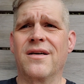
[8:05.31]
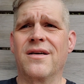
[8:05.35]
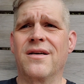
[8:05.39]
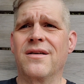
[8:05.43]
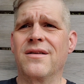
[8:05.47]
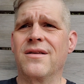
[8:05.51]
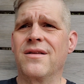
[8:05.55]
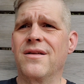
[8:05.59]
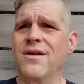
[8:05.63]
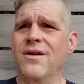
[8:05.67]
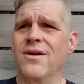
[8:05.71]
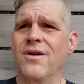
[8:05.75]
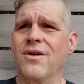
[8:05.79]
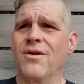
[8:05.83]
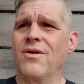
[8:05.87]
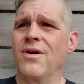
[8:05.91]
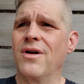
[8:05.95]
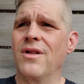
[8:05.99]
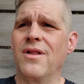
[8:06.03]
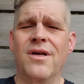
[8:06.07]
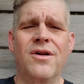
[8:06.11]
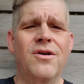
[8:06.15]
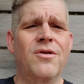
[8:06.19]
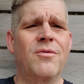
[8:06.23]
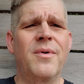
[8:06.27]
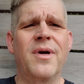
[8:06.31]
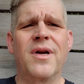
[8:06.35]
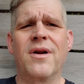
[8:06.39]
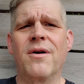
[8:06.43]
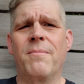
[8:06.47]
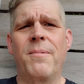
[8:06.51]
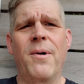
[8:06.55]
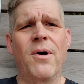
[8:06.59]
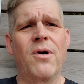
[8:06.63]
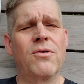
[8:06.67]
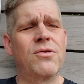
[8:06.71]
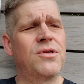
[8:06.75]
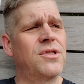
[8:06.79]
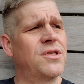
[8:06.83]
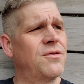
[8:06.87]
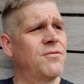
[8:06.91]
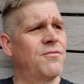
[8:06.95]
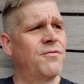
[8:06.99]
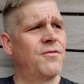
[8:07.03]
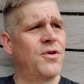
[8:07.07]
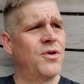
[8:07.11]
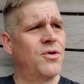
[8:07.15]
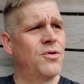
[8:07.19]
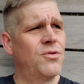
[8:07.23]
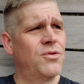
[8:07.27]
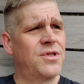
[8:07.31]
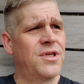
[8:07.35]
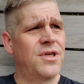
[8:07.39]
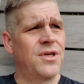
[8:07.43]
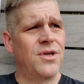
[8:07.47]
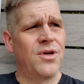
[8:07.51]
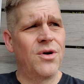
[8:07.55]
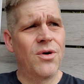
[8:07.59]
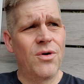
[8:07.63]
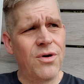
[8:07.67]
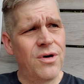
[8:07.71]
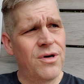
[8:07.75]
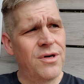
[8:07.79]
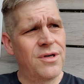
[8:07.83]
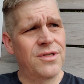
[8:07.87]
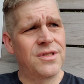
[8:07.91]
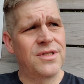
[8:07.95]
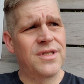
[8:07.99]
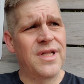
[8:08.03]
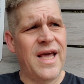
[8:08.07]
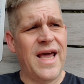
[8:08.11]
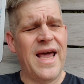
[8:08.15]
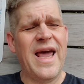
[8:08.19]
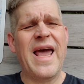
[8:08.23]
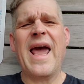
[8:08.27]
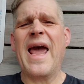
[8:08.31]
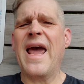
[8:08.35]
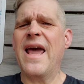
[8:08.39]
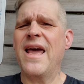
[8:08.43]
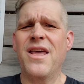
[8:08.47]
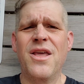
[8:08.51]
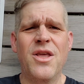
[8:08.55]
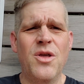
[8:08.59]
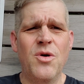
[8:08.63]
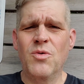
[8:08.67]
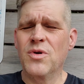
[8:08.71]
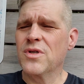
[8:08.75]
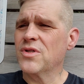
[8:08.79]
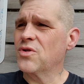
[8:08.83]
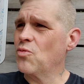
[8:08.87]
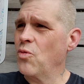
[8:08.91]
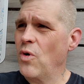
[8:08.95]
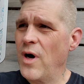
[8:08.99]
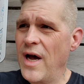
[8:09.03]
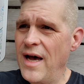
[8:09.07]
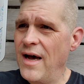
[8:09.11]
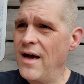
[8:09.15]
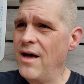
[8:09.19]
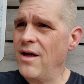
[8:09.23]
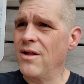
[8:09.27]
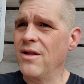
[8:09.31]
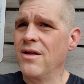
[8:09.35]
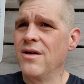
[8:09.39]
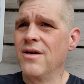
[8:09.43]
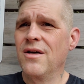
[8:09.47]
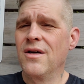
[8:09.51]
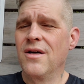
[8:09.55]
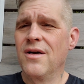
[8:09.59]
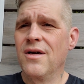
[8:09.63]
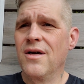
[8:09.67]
a little bit opposing view to yours, they hate you as well.